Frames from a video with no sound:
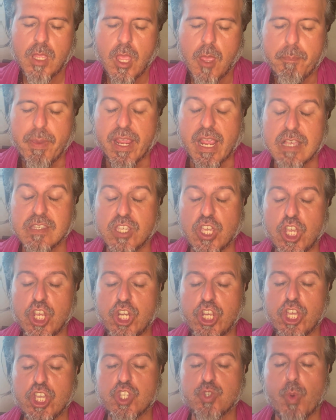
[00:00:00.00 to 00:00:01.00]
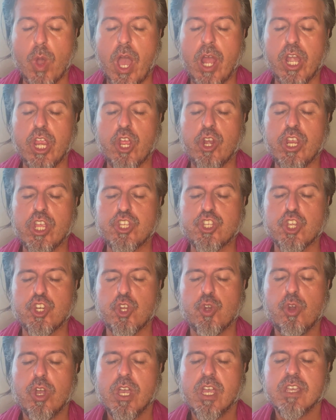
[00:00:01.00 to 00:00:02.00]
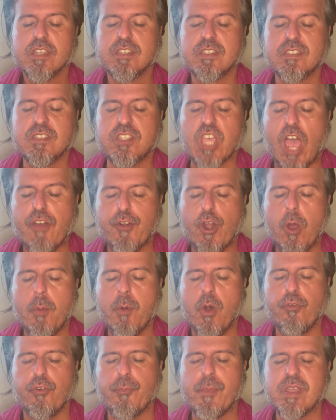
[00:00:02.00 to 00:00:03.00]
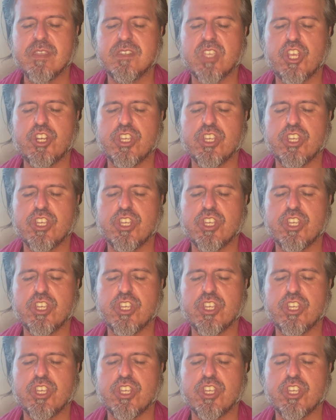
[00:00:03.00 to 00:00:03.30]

Because in this one, you need to do several movements at